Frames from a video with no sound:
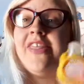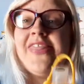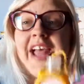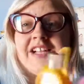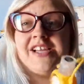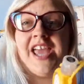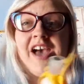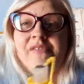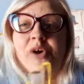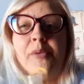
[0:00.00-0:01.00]
that I
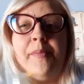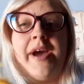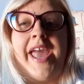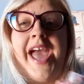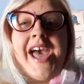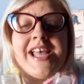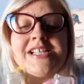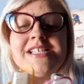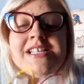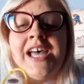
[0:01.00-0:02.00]
have on my hand.